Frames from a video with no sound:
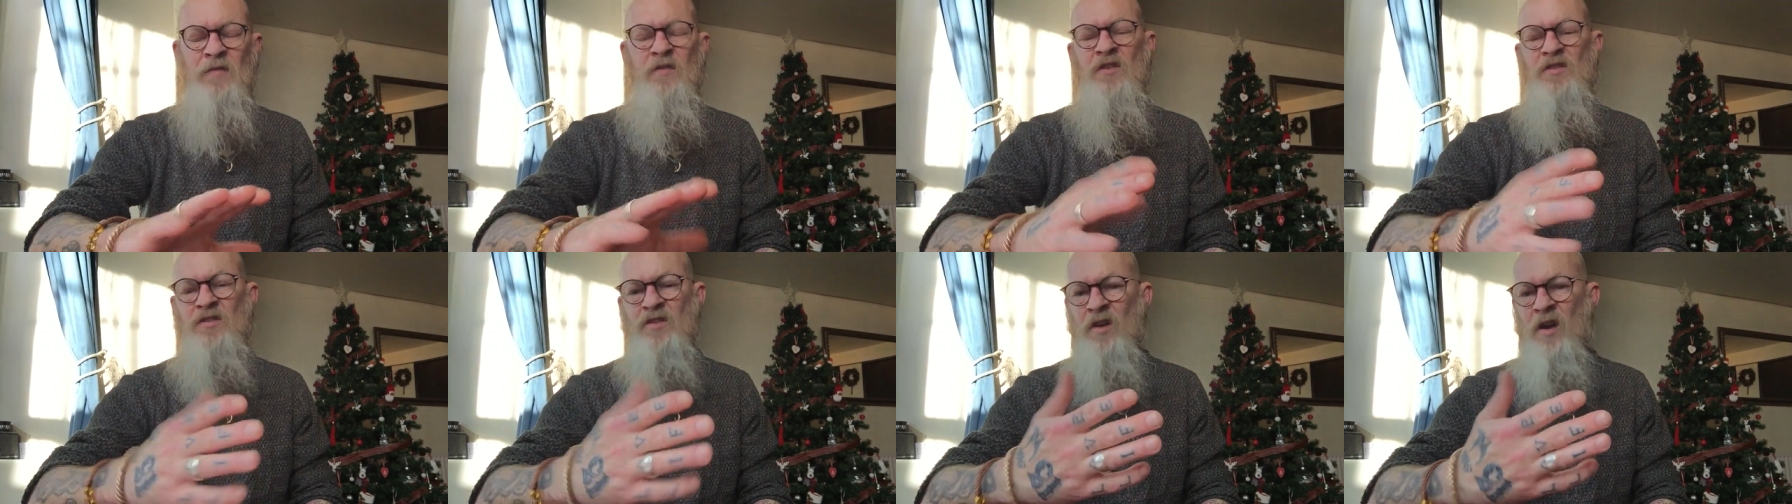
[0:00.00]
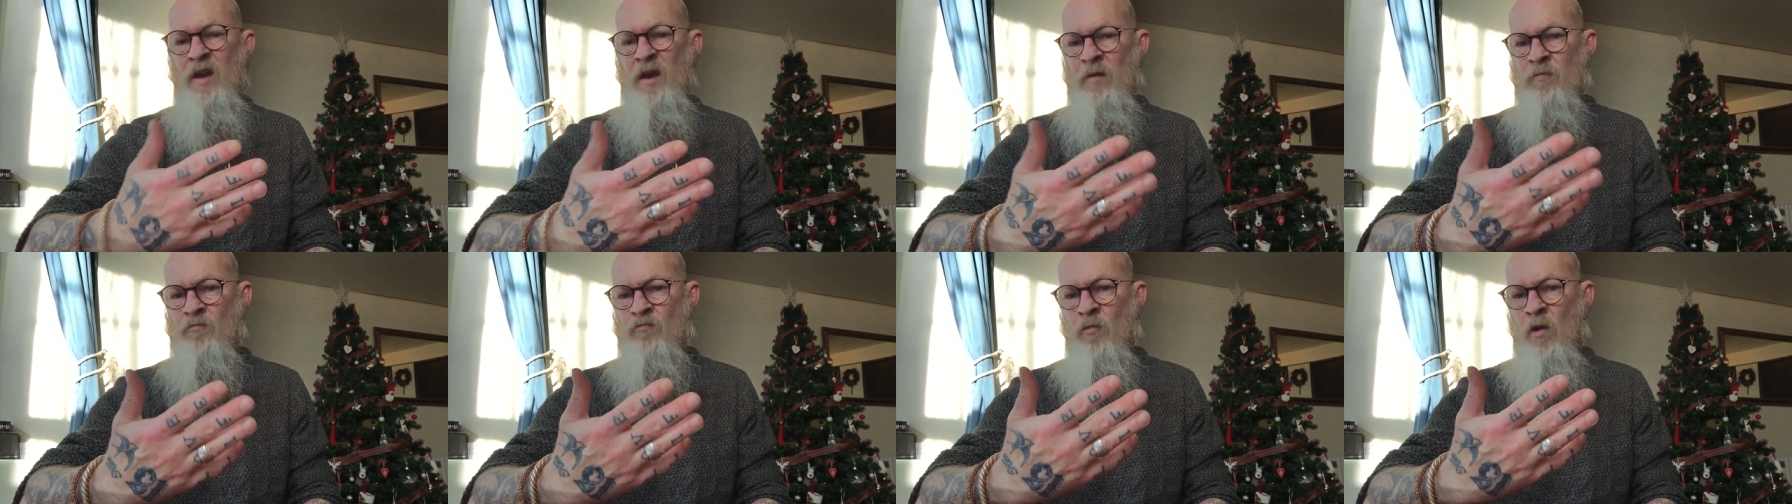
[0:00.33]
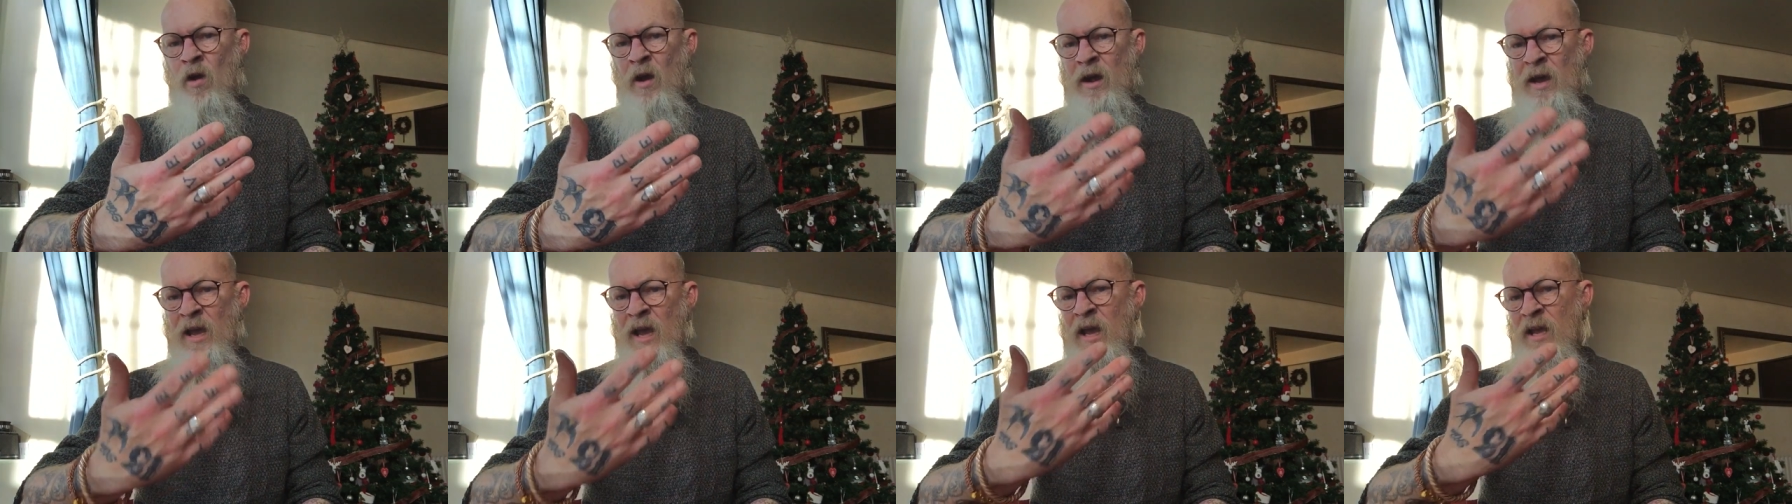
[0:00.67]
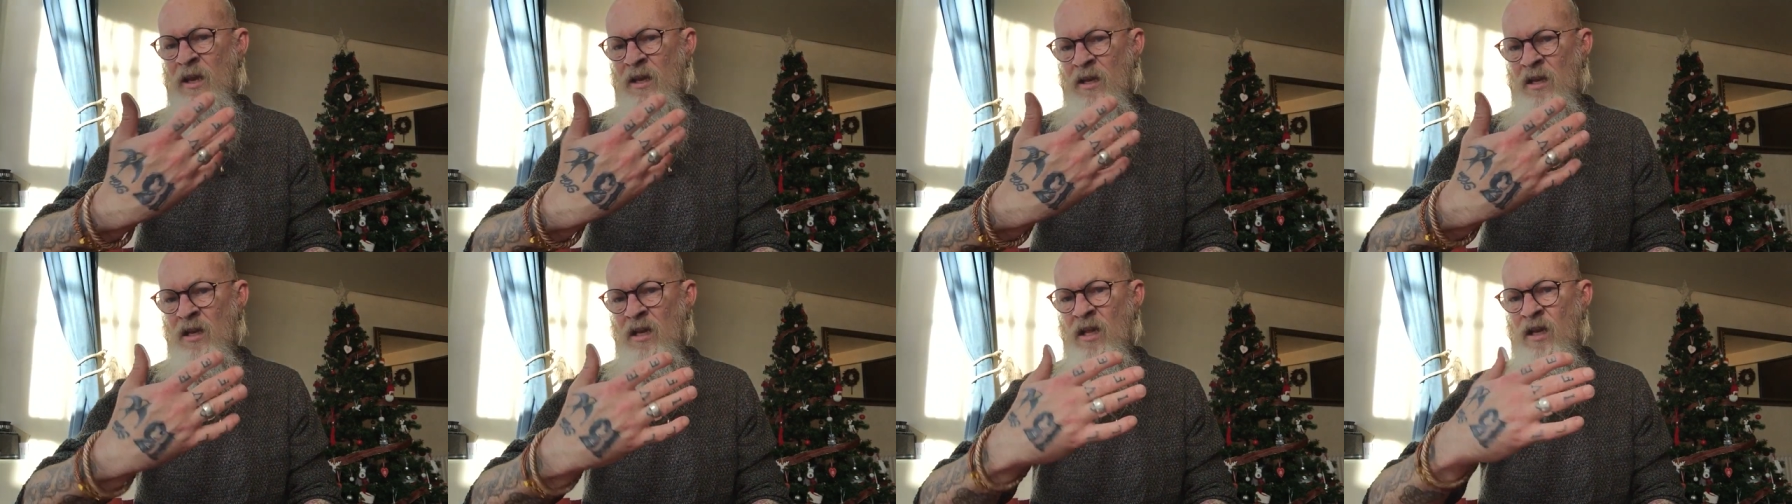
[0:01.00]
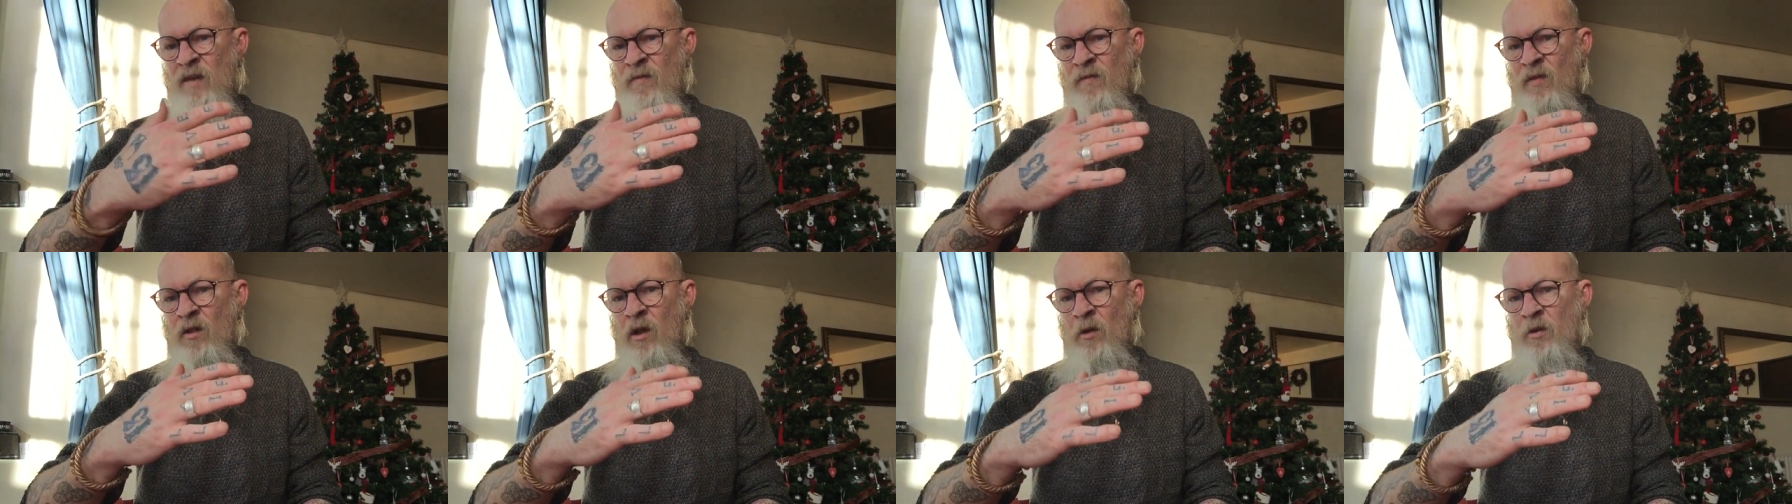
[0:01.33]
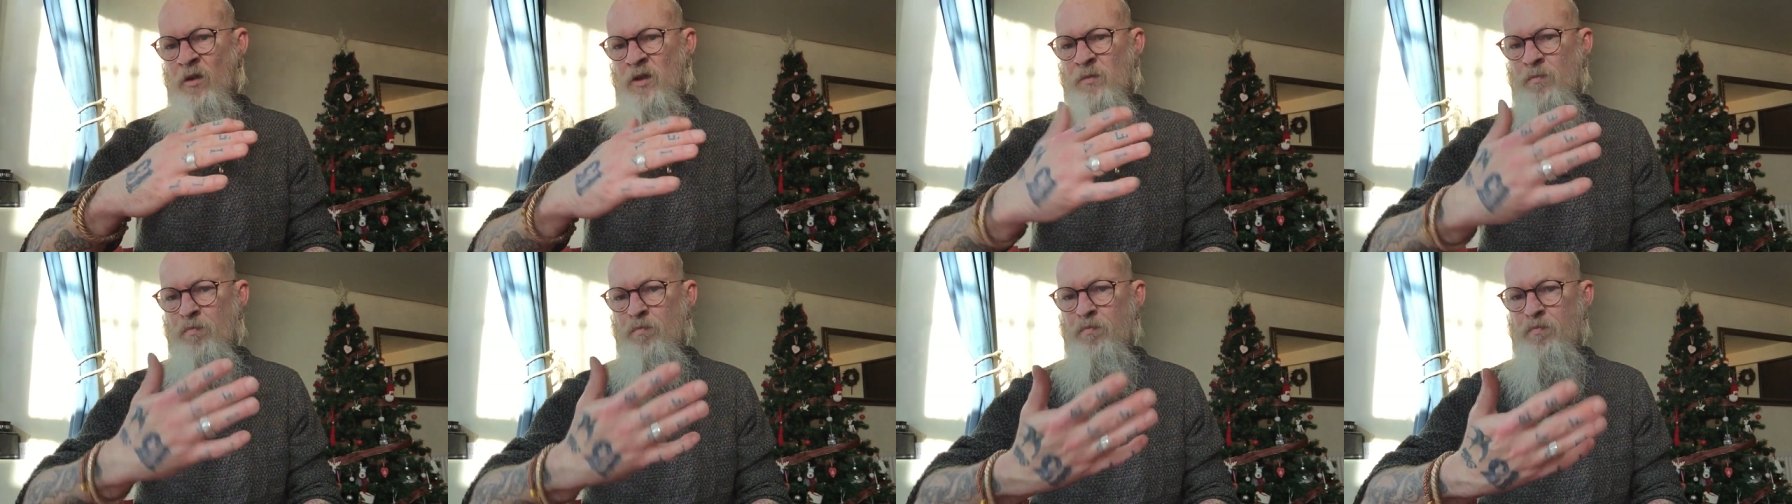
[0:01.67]
because I am right-handed even though
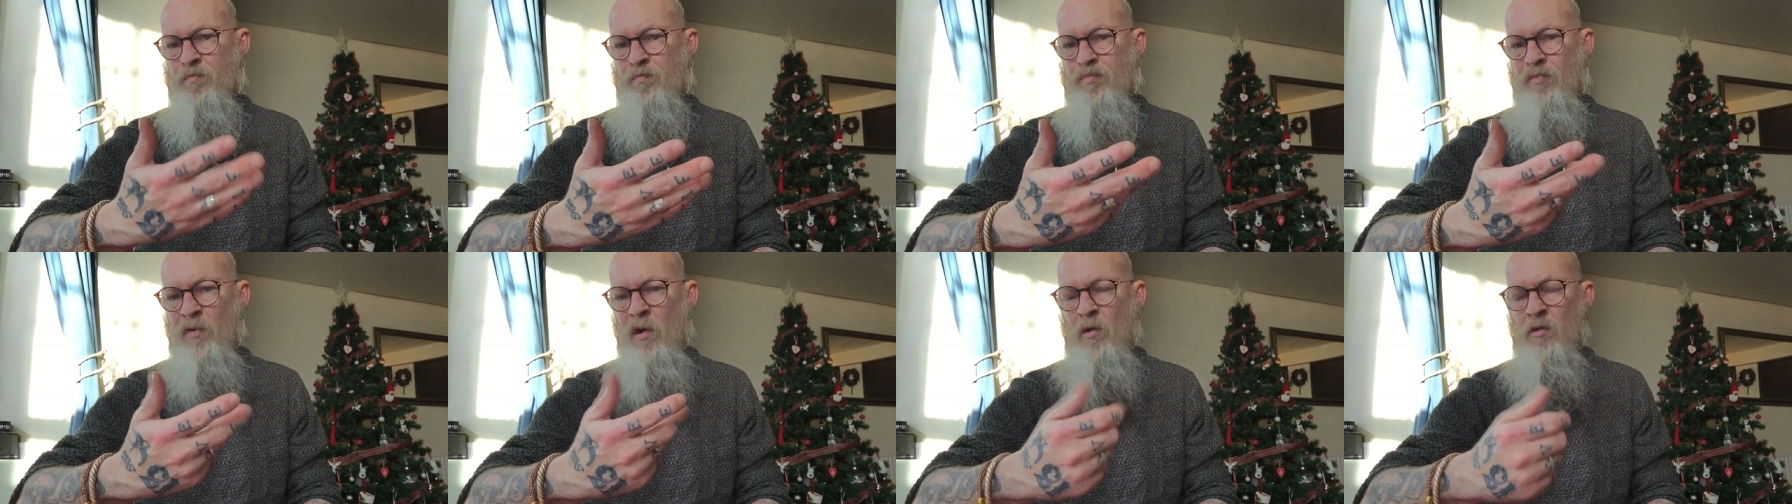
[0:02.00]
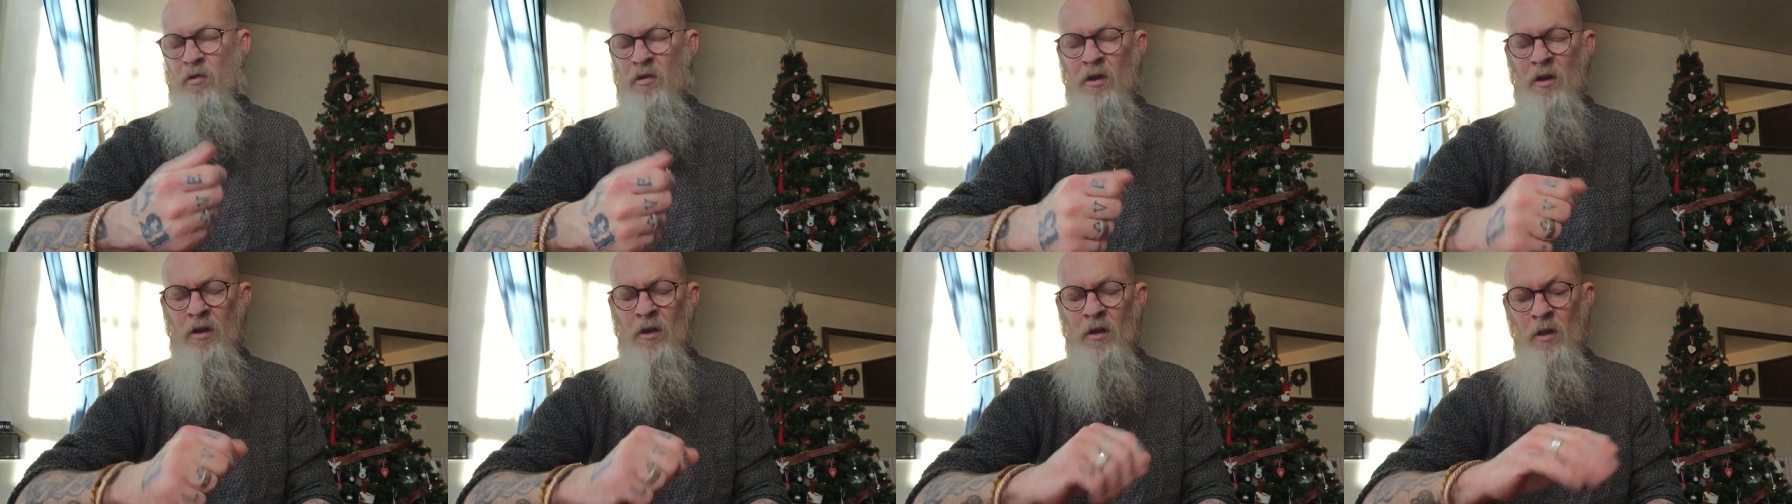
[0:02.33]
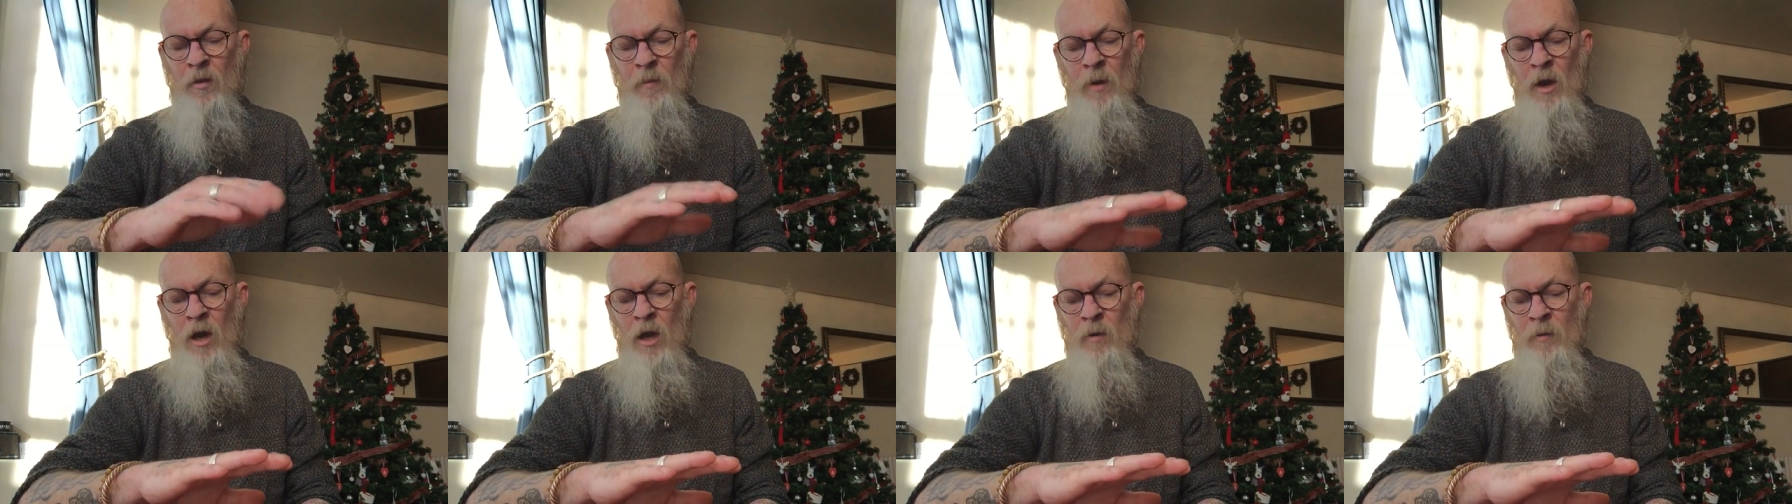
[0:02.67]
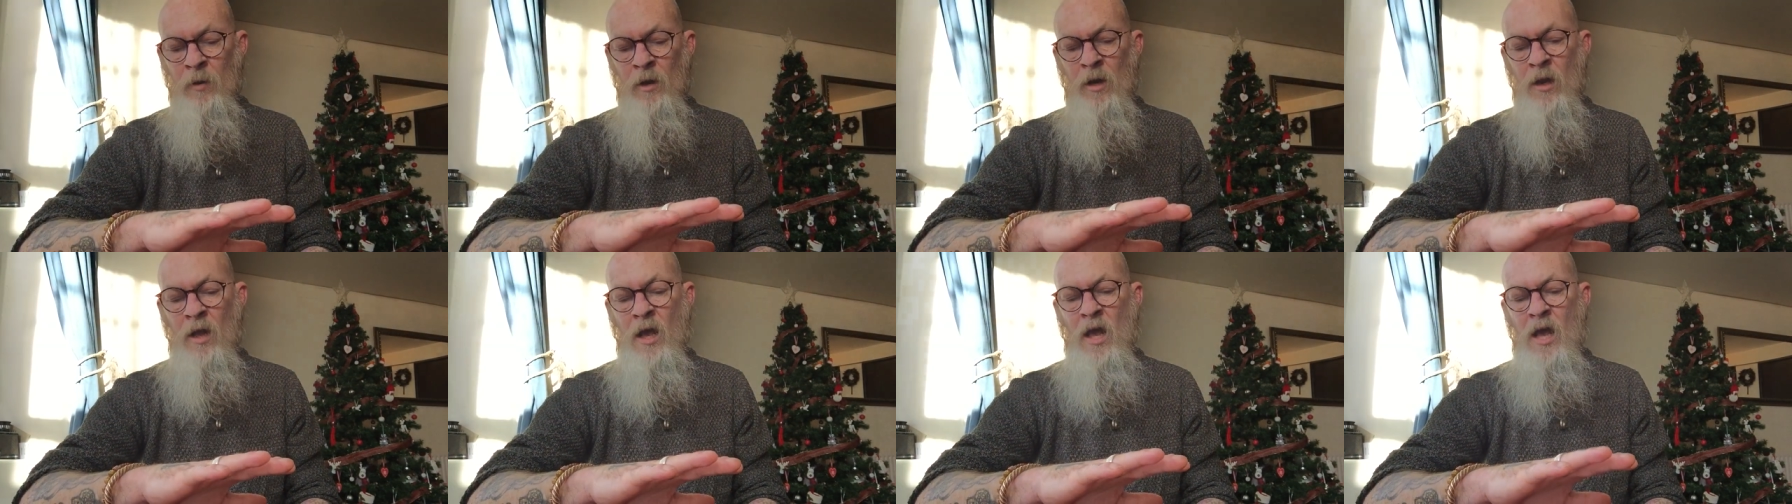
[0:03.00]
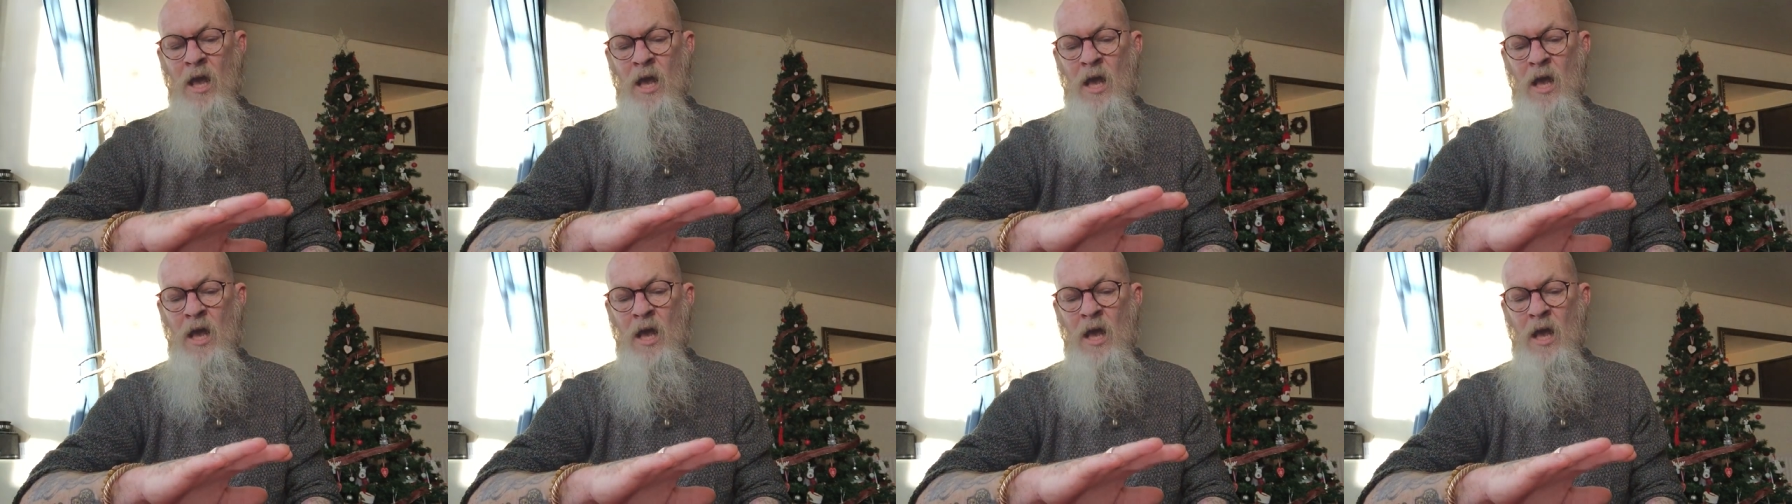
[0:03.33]
it's broken at the moment.